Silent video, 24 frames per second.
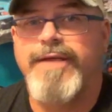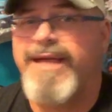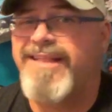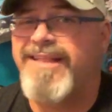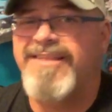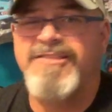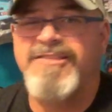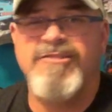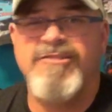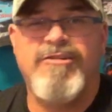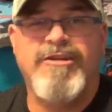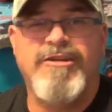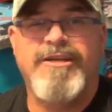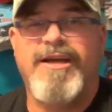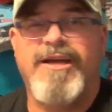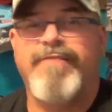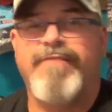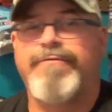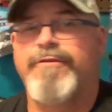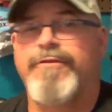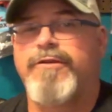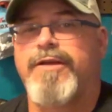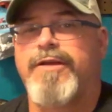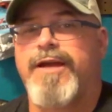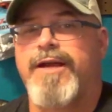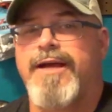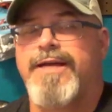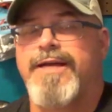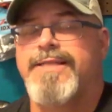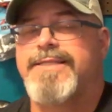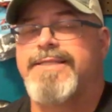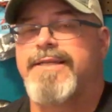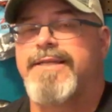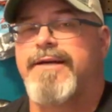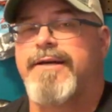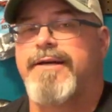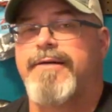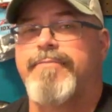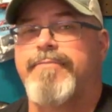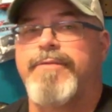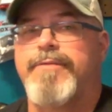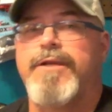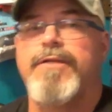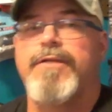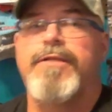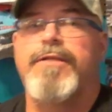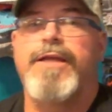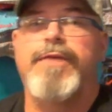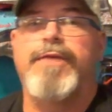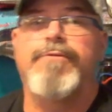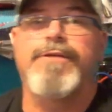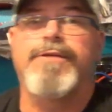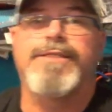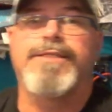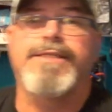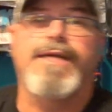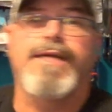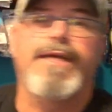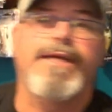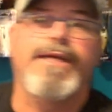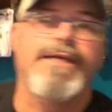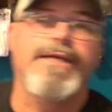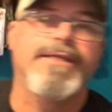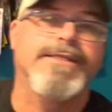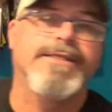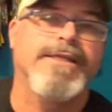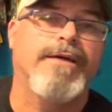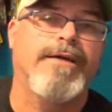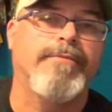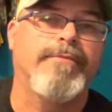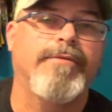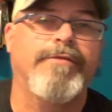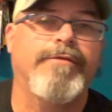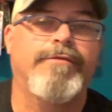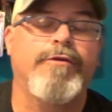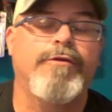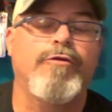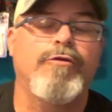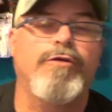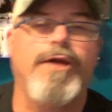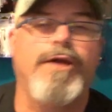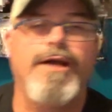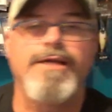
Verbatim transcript: yeah, that's all I got for you guys. The other thing I want to say is, if you